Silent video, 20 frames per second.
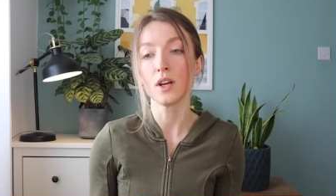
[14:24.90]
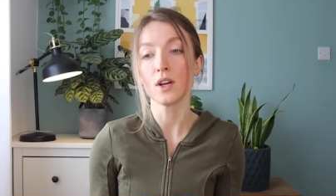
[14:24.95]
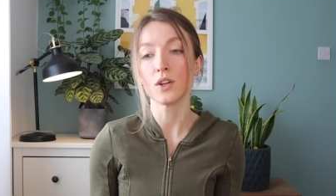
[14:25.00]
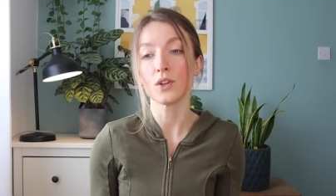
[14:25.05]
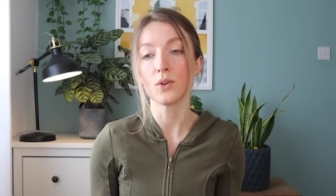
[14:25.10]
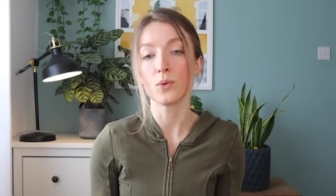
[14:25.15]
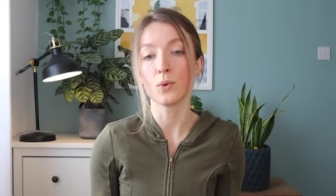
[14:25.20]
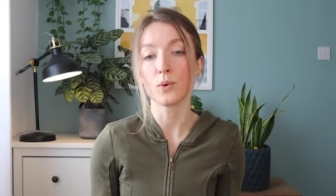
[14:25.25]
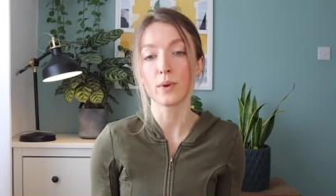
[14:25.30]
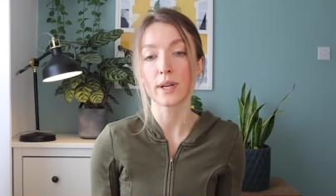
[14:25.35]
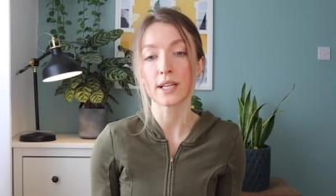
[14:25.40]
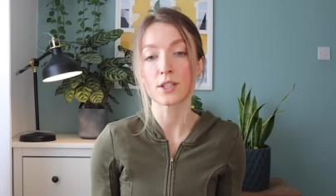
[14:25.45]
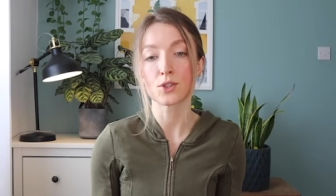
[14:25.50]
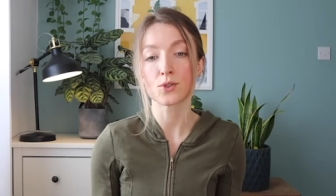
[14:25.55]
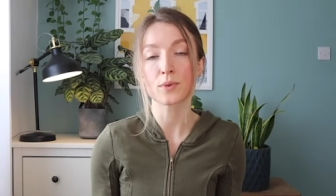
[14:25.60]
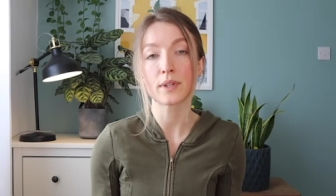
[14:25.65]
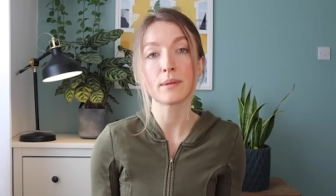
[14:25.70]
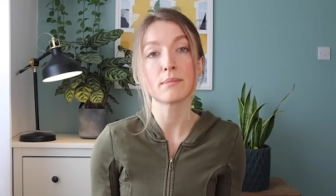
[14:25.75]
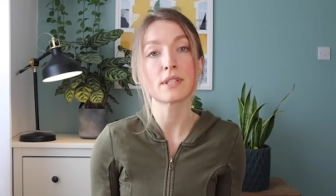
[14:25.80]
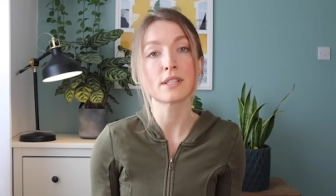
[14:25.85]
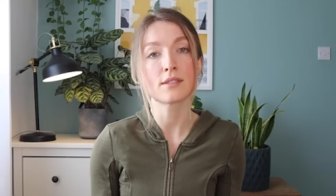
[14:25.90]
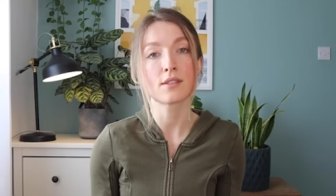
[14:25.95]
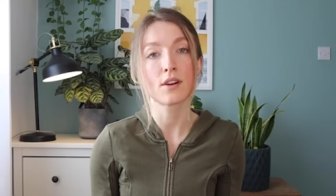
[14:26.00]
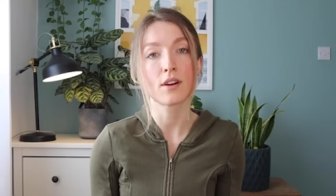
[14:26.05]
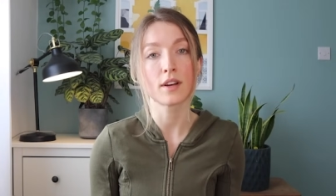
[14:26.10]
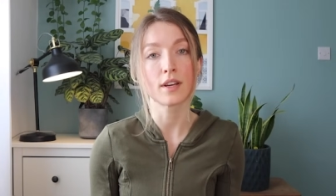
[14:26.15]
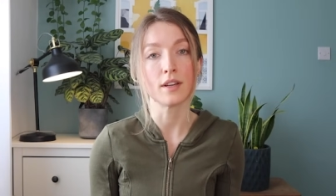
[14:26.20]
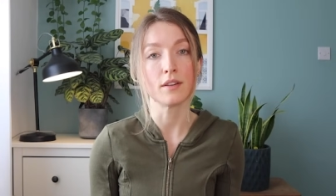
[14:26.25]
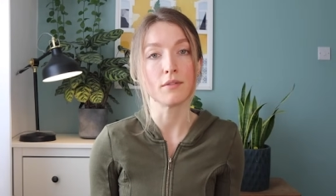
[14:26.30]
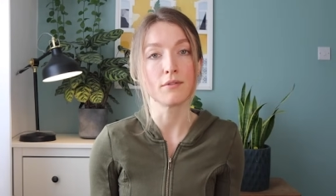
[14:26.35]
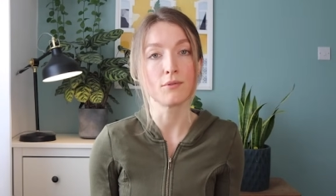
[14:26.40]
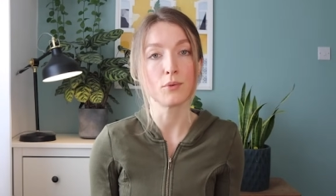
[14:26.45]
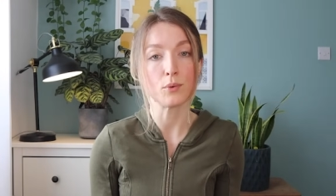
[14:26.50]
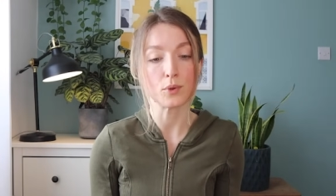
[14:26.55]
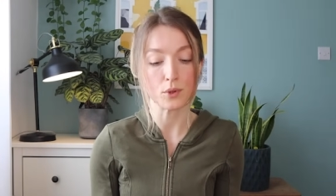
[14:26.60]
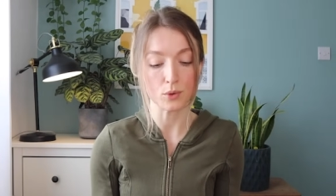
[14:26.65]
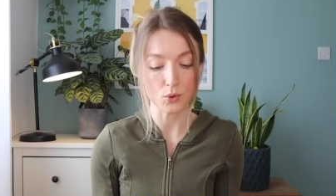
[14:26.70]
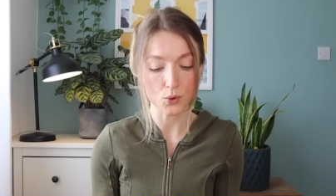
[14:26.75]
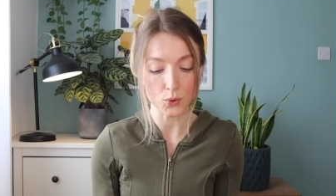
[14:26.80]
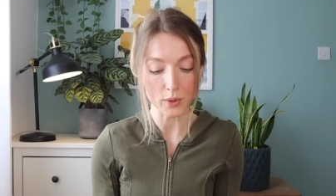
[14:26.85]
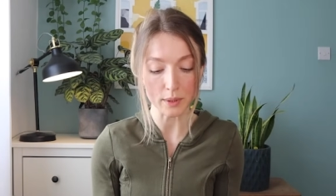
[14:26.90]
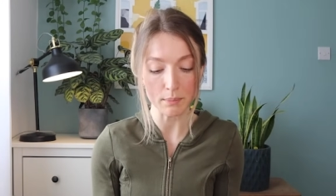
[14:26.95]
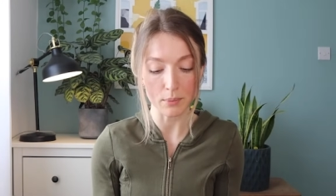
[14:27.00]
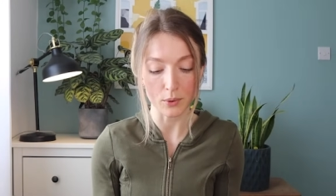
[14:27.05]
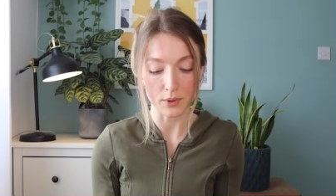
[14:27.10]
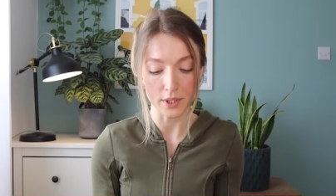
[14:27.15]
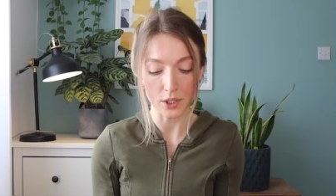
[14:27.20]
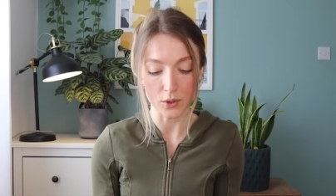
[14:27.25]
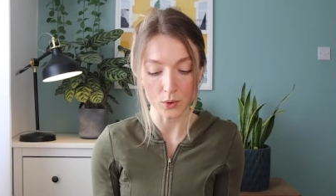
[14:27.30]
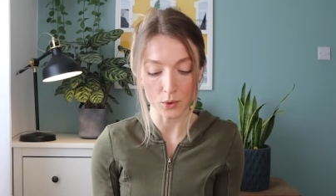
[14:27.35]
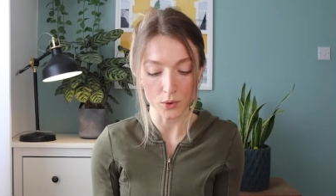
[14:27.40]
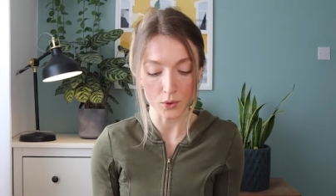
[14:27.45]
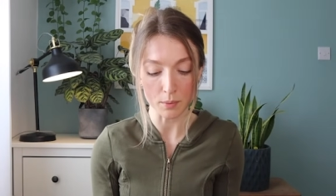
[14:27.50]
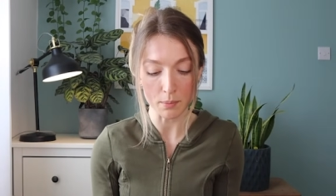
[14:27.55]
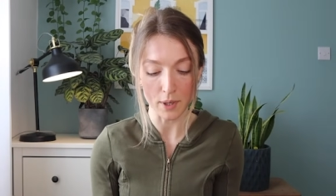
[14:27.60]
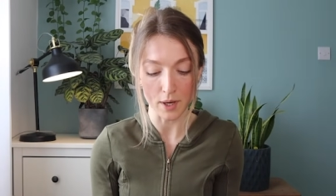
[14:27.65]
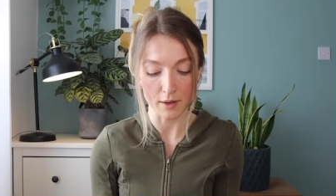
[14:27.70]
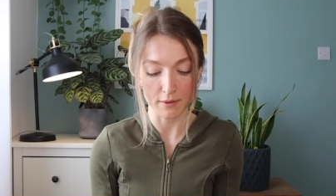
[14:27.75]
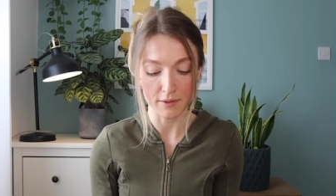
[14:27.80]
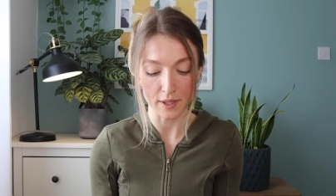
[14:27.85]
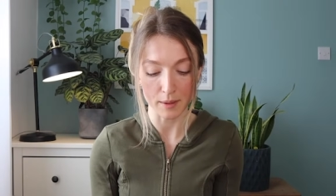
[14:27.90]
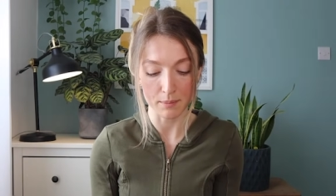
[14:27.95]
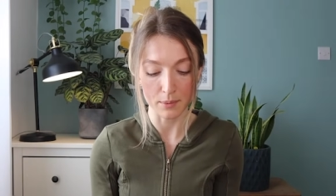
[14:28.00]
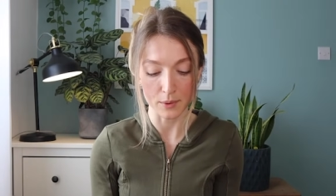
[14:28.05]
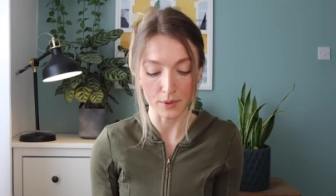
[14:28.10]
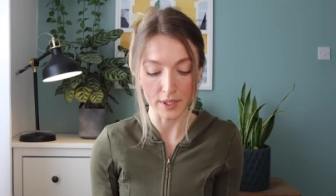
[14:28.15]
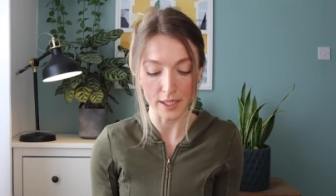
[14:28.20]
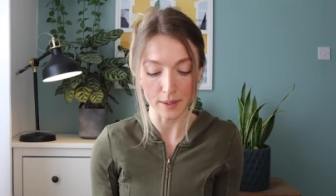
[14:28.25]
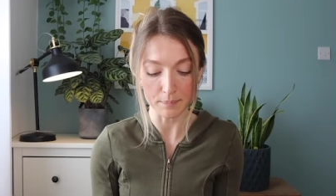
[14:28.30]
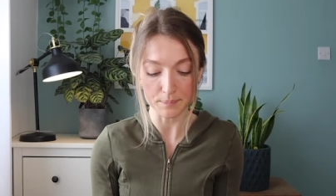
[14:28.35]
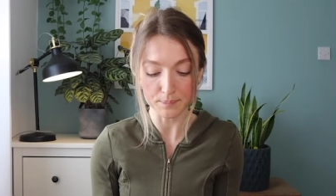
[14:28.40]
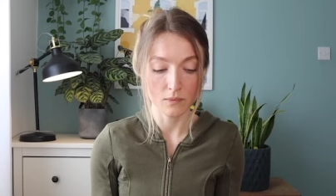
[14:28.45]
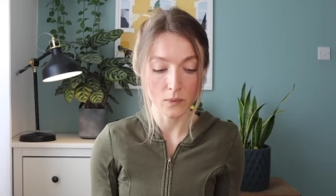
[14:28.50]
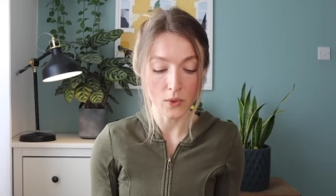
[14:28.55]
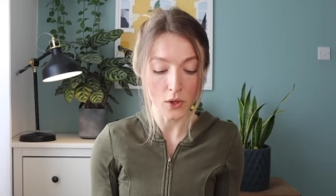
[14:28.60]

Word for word: your extreme desire for your dream body or your perfect body.